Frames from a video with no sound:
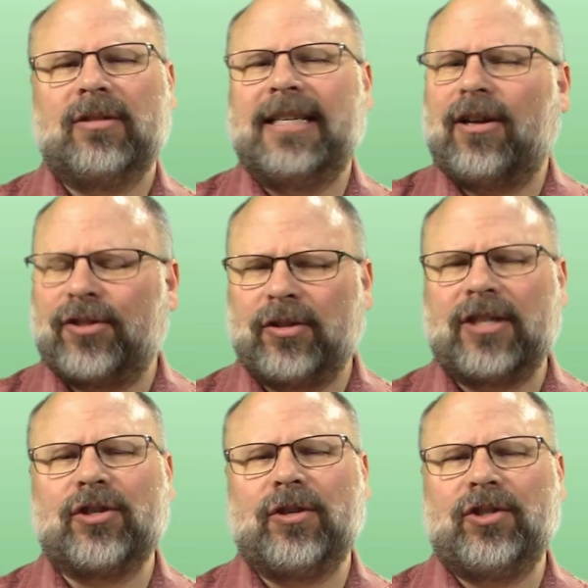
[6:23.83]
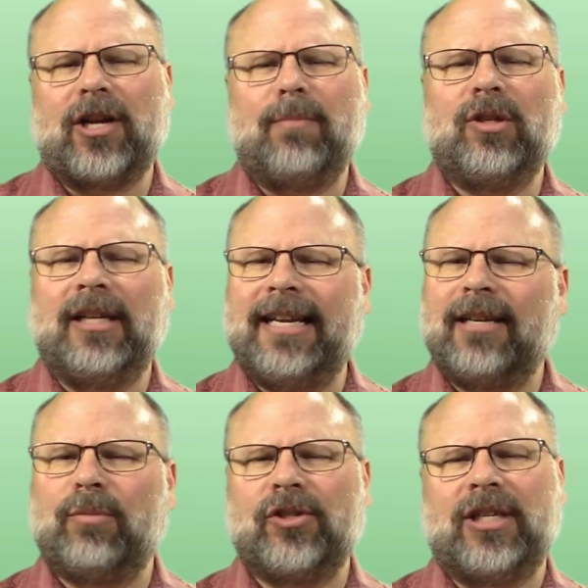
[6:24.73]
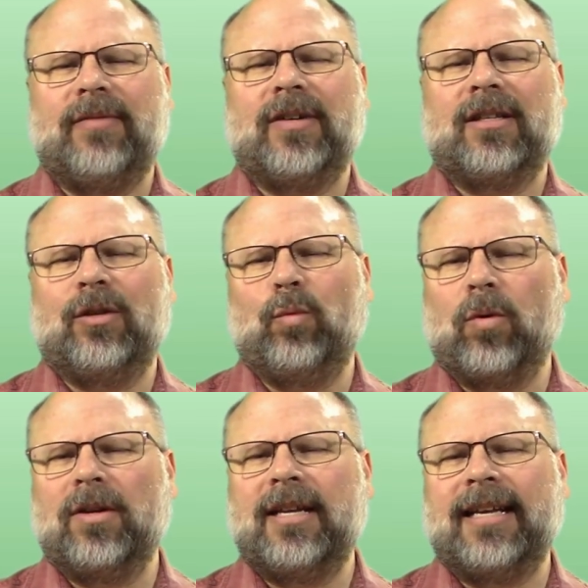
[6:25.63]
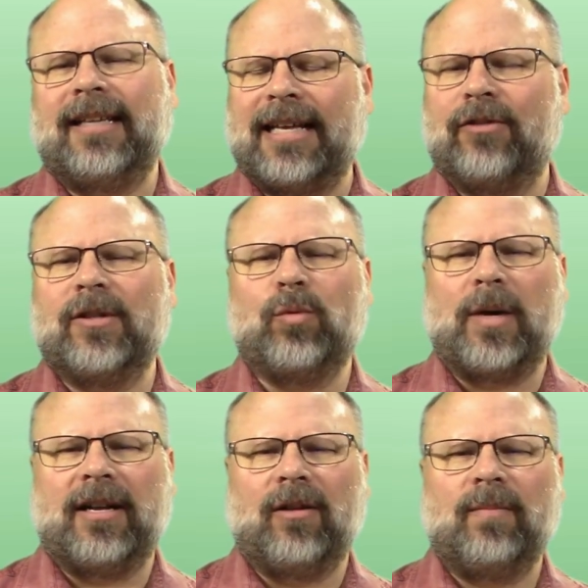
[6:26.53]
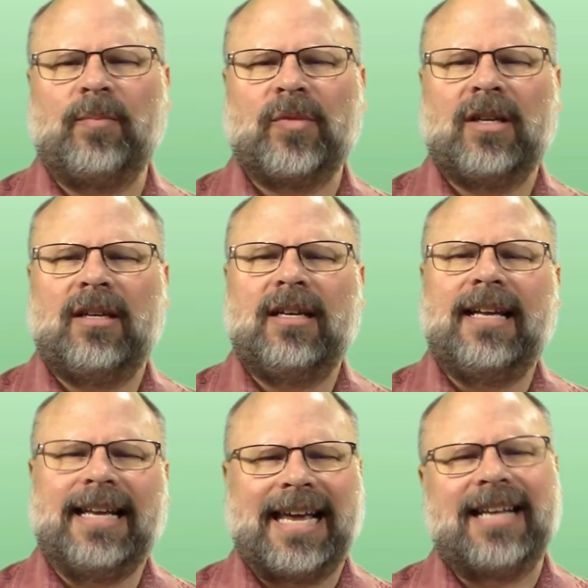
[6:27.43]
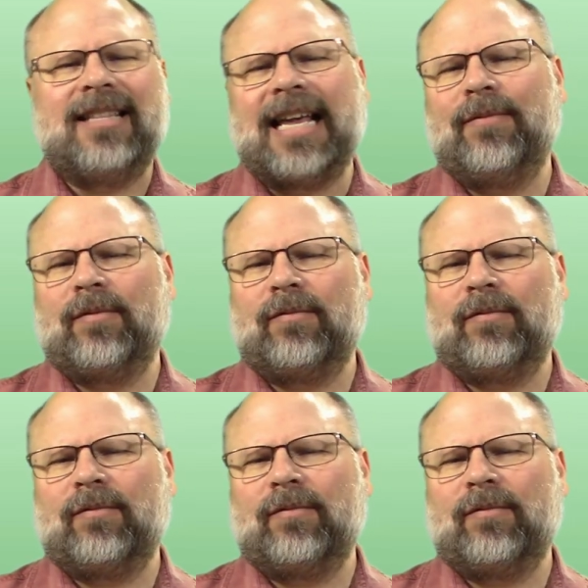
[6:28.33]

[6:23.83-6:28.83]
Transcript: it also does a good job cleaning and preserving the wood and leather as well. Again, they've